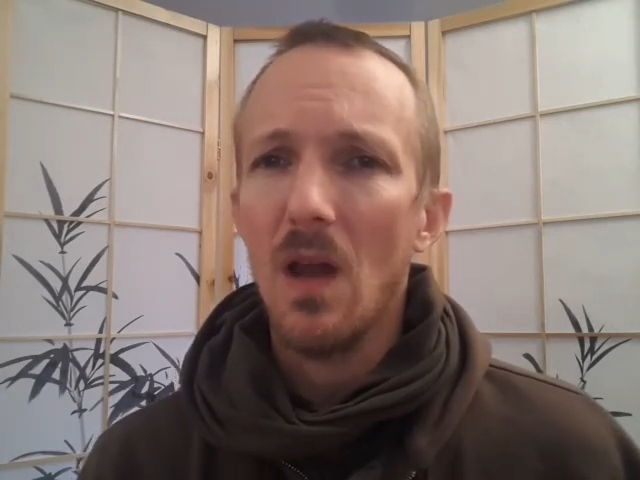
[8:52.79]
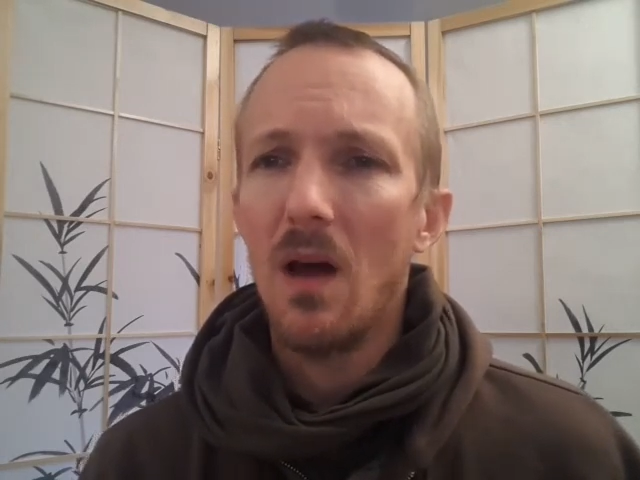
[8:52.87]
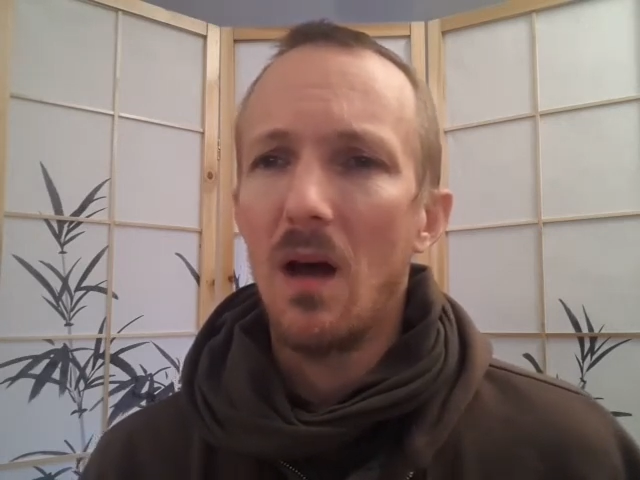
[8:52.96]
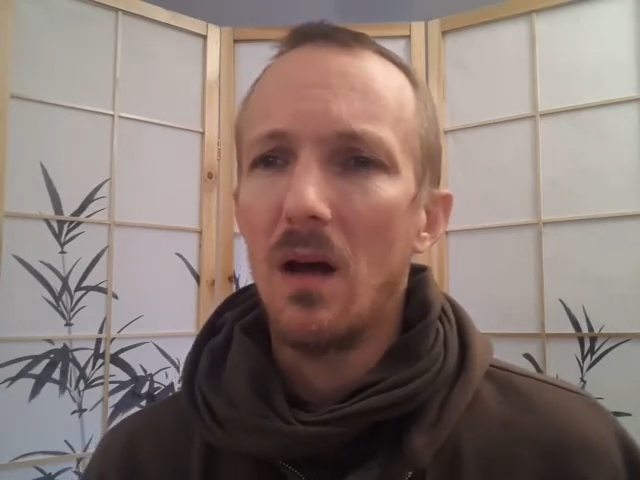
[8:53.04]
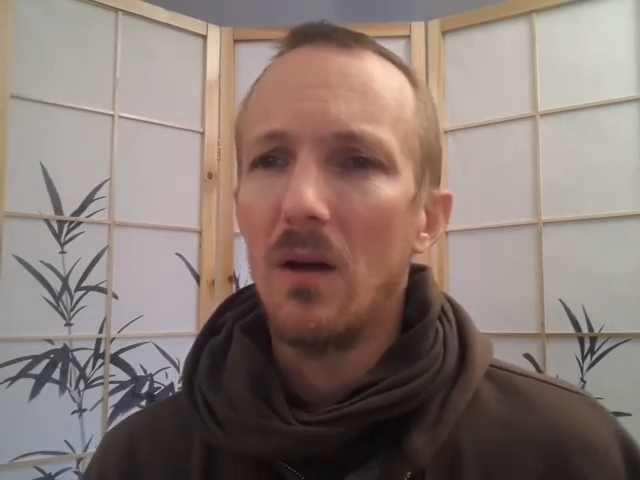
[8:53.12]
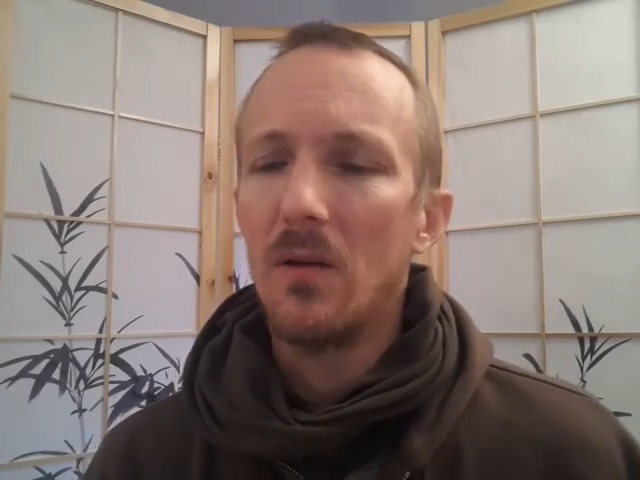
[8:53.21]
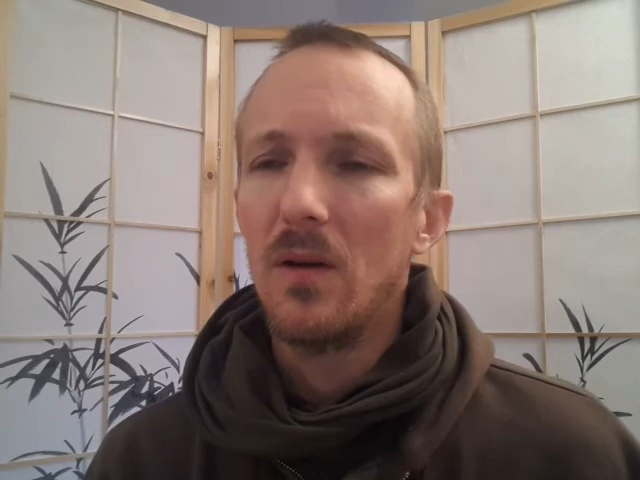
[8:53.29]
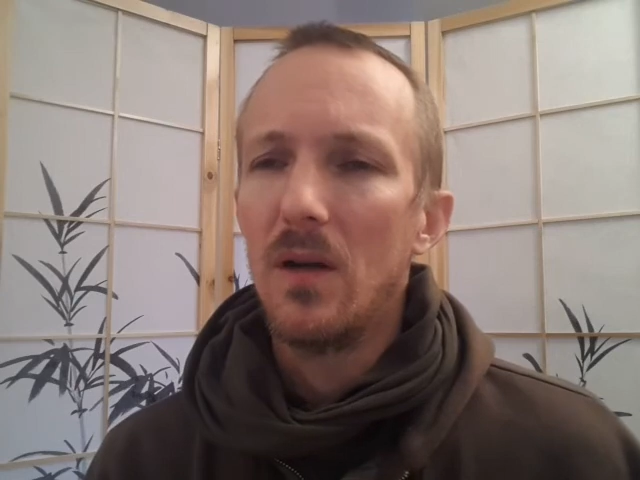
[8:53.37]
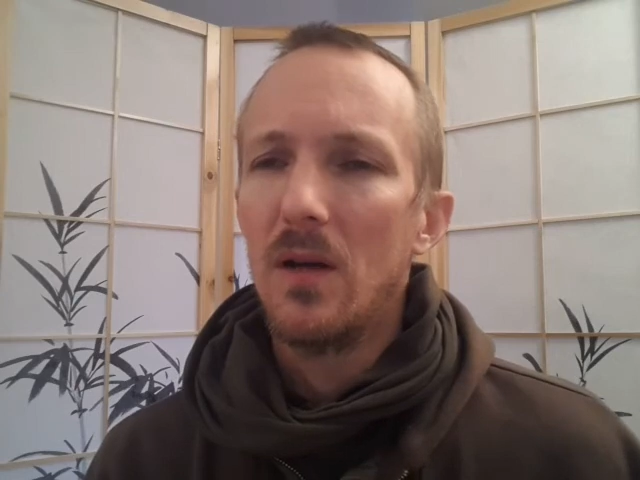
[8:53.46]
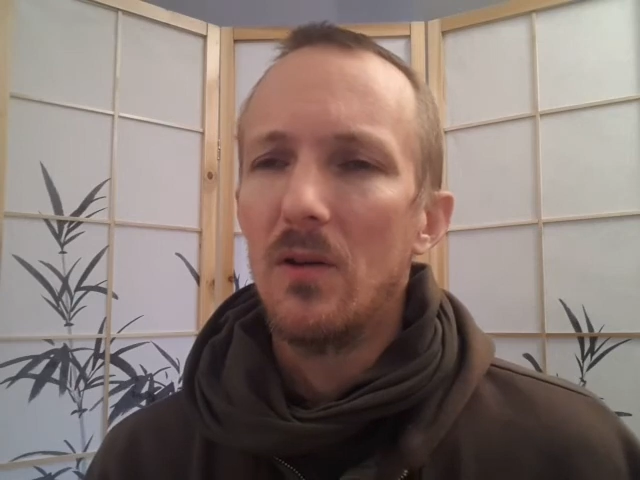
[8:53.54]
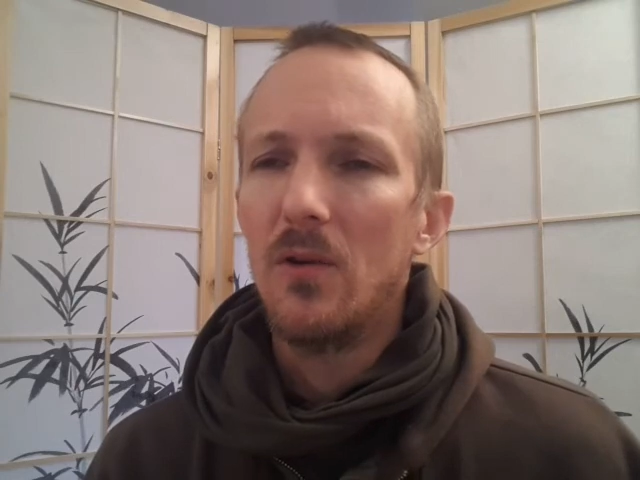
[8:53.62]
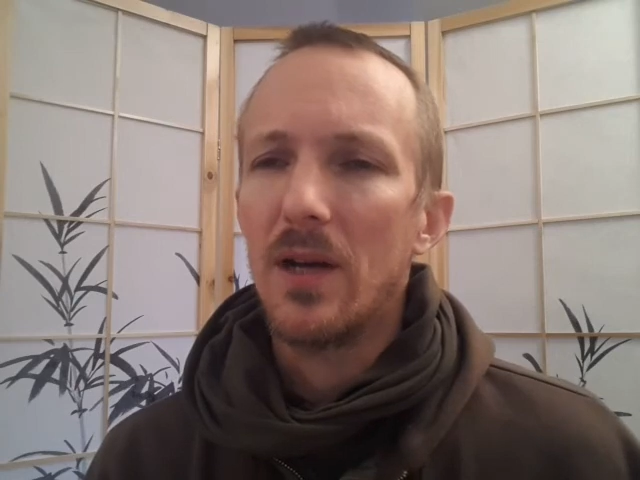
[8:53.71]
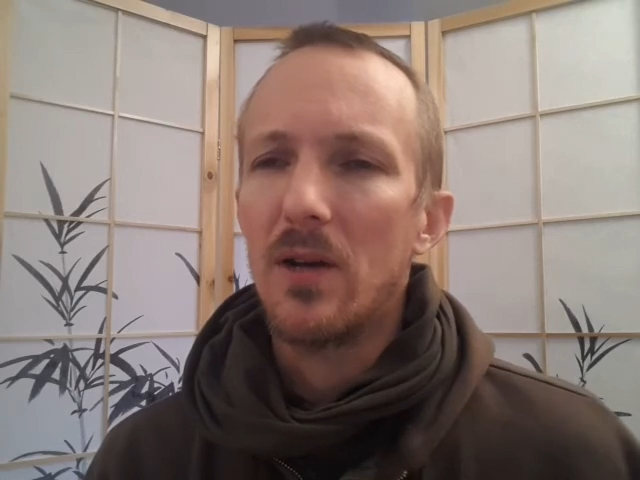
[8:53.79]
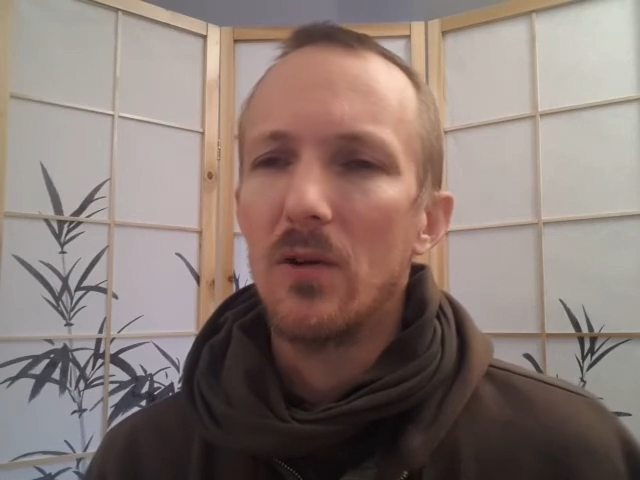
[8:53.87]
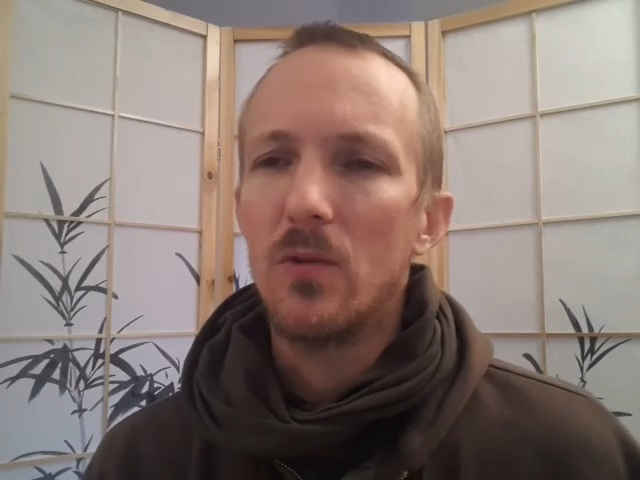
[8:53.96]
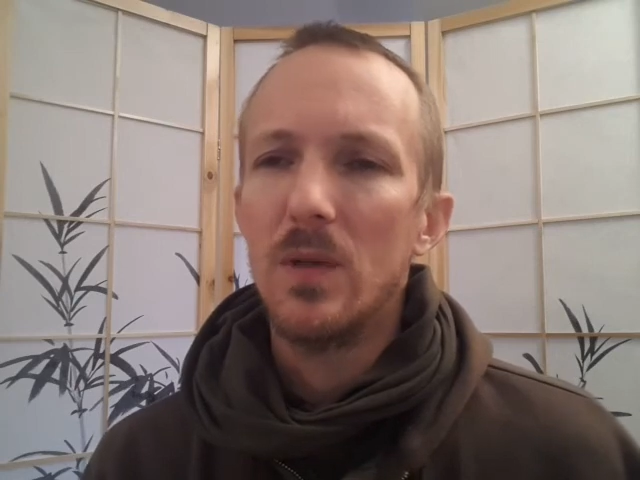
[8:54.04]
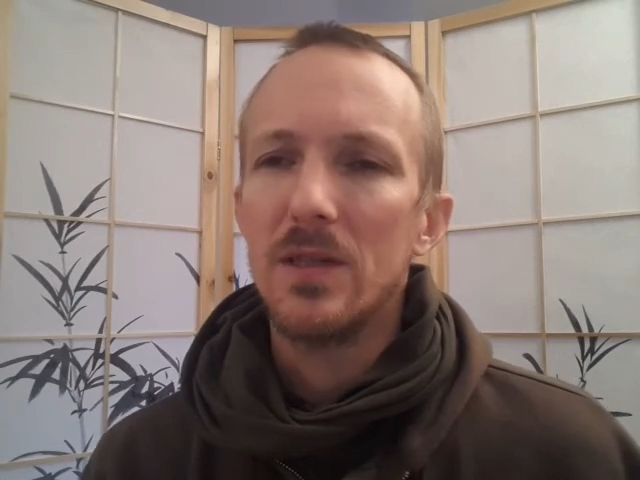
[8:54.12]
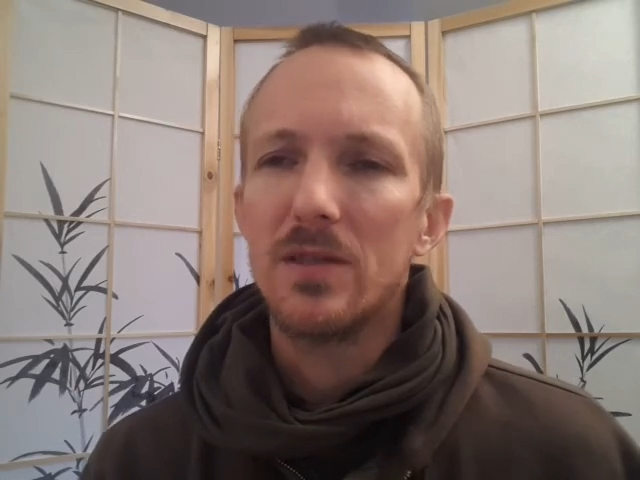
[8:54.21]
uh,
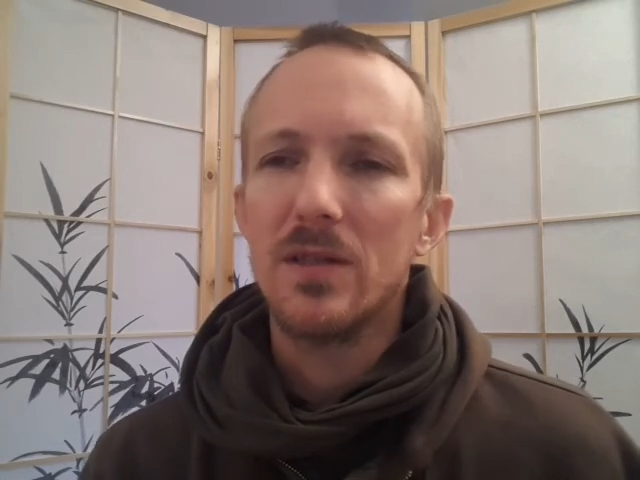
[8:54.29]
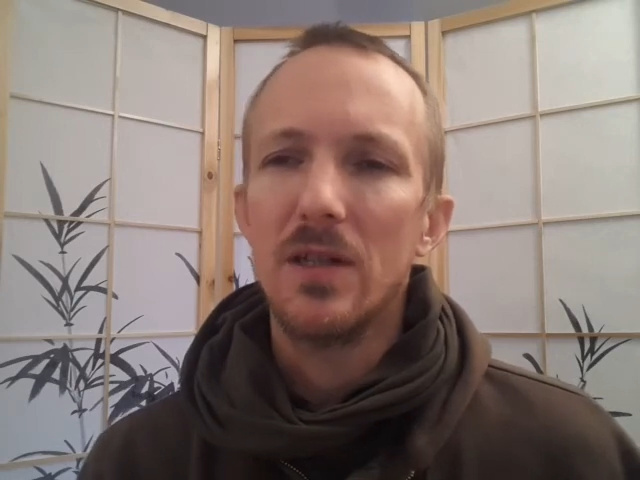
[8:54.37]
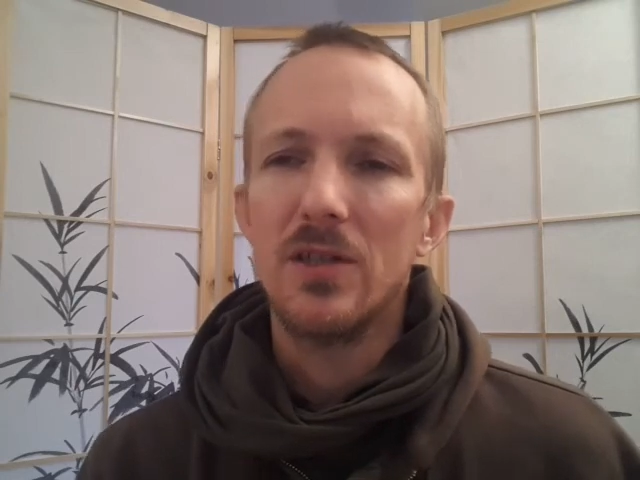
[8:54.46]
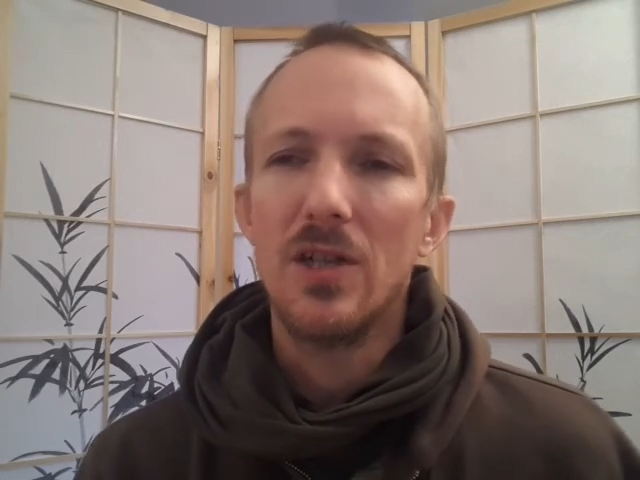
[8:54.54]
Reconquista